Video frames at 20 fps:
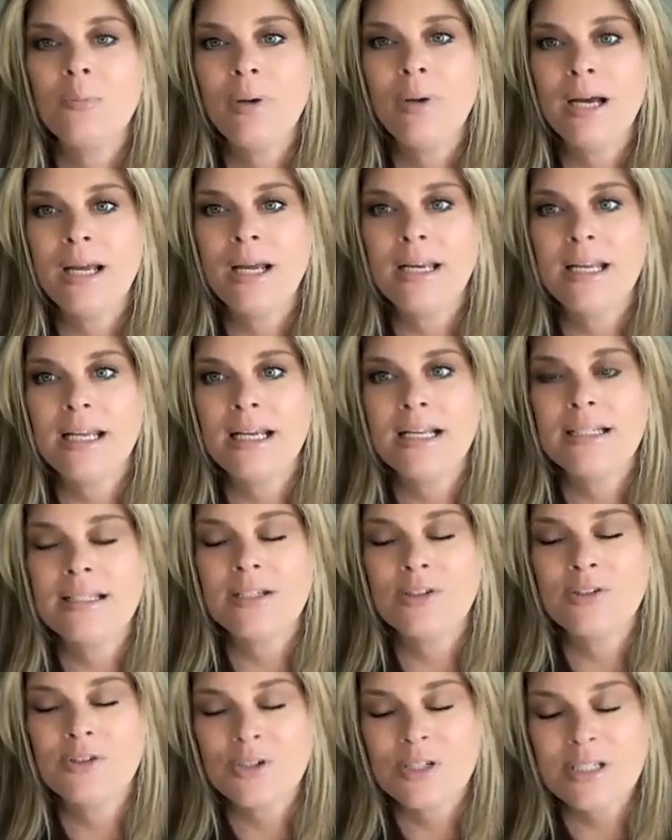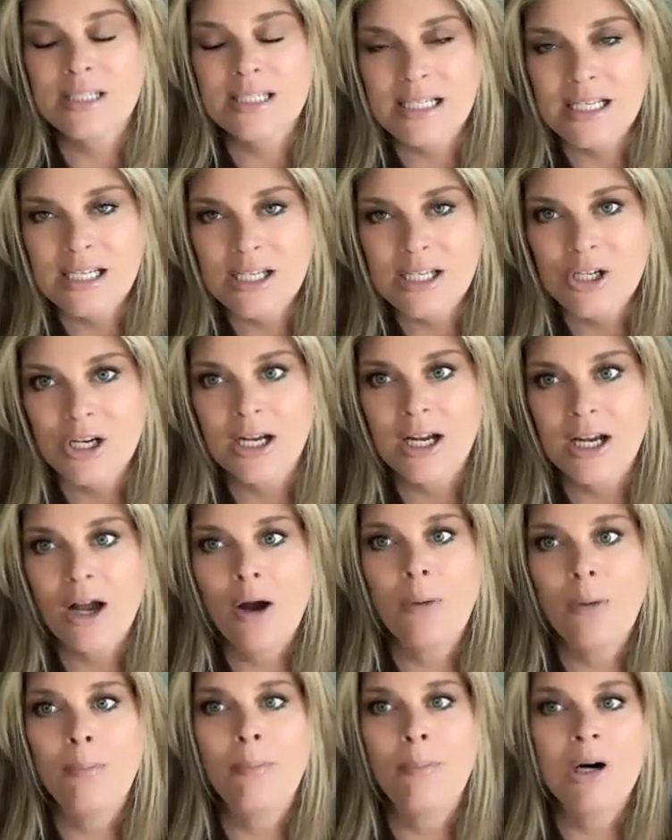But it's a strategic
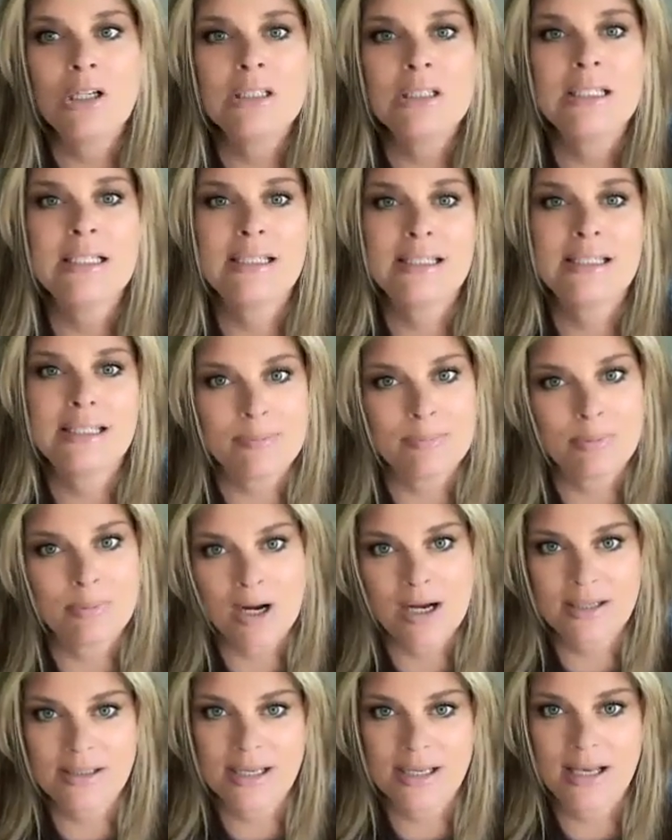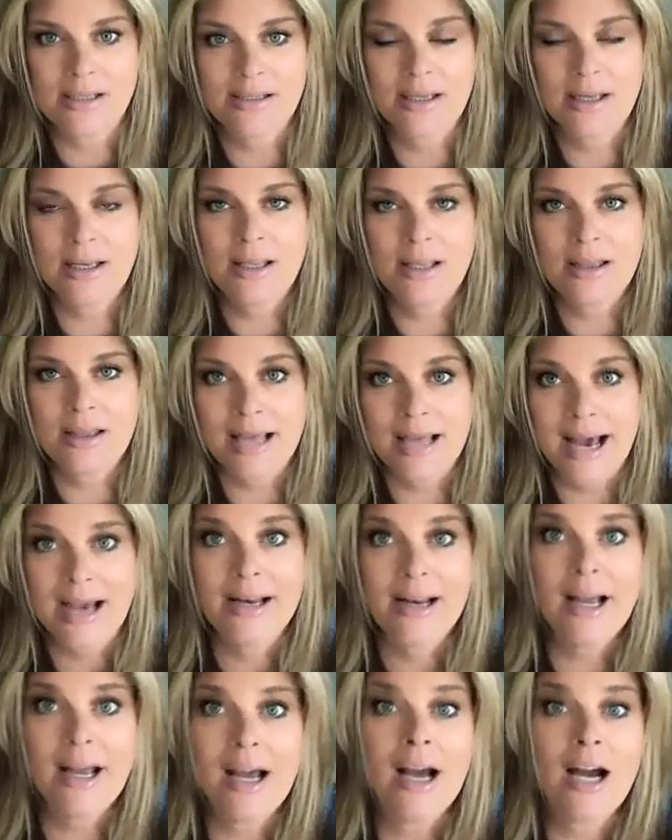multi-step process
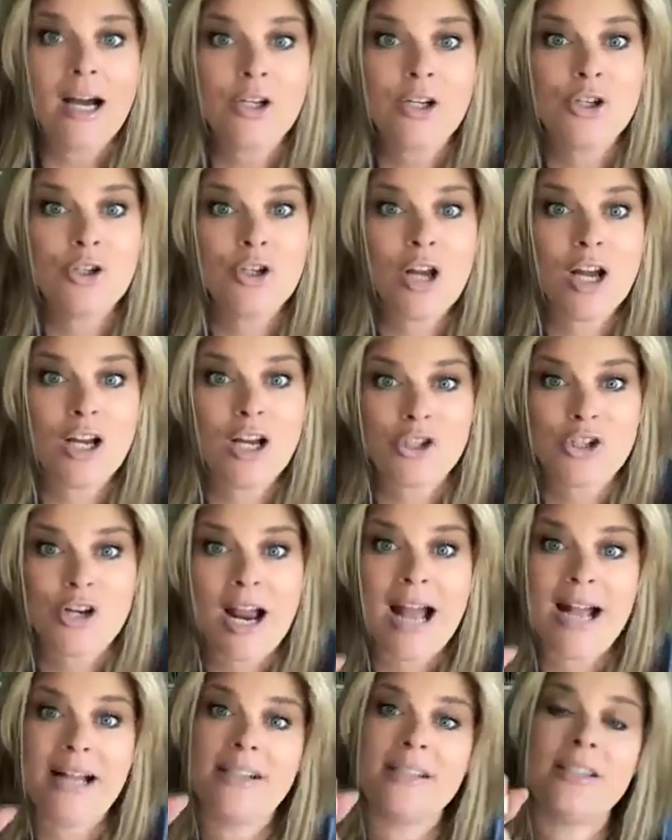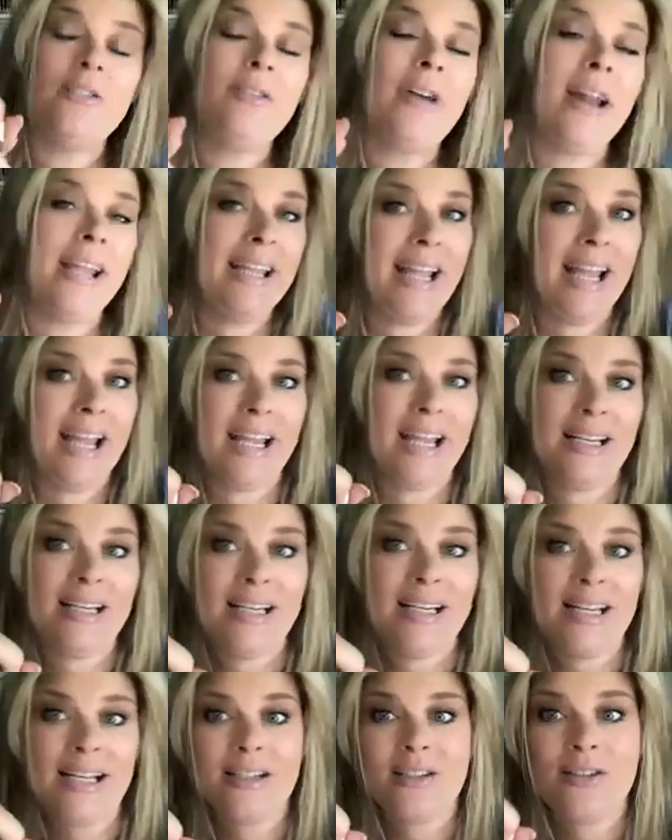that attracts the right
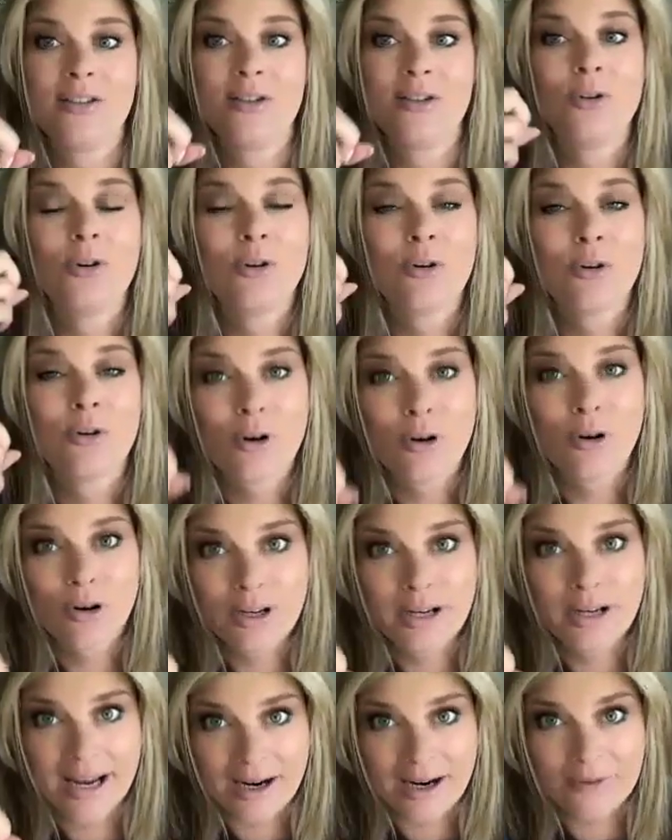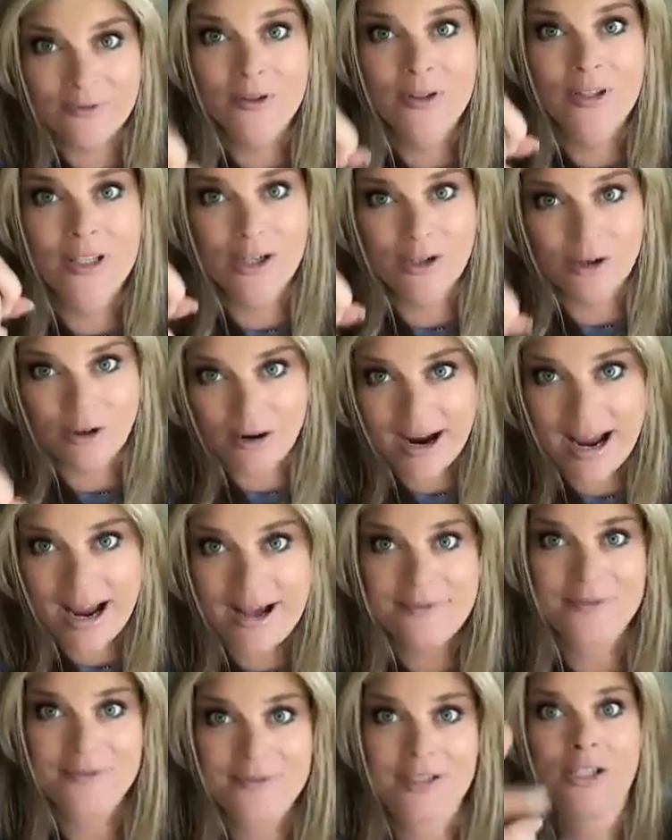candidates through carefully
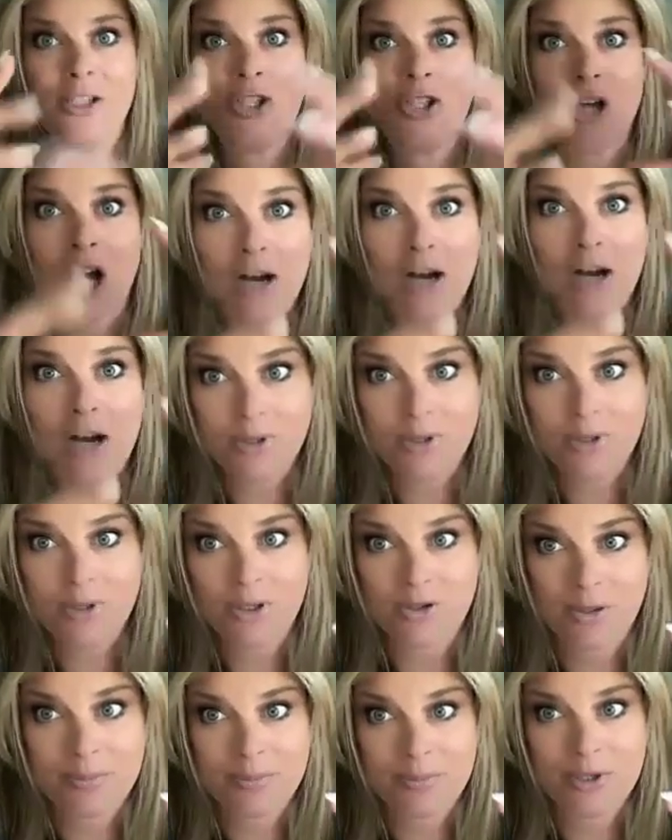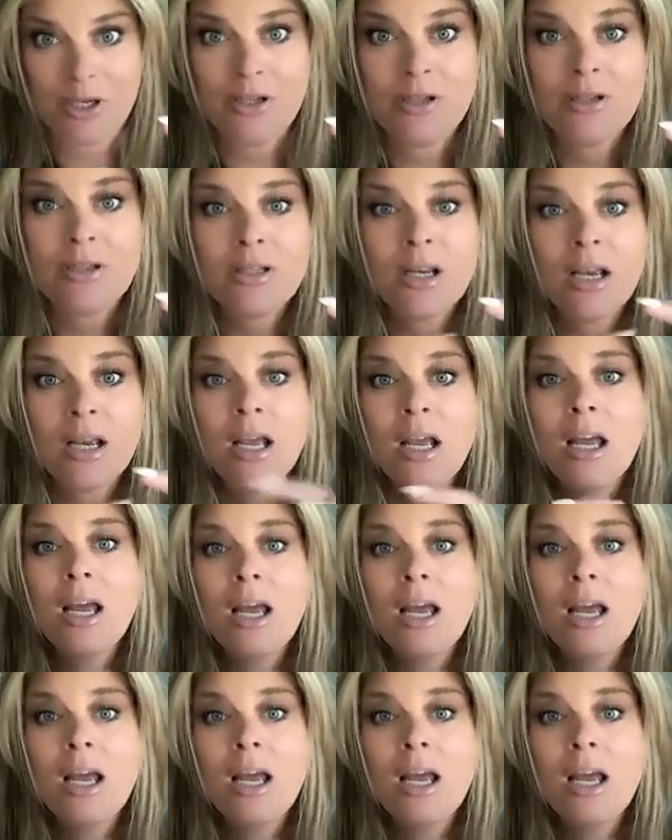crafted job descriptions,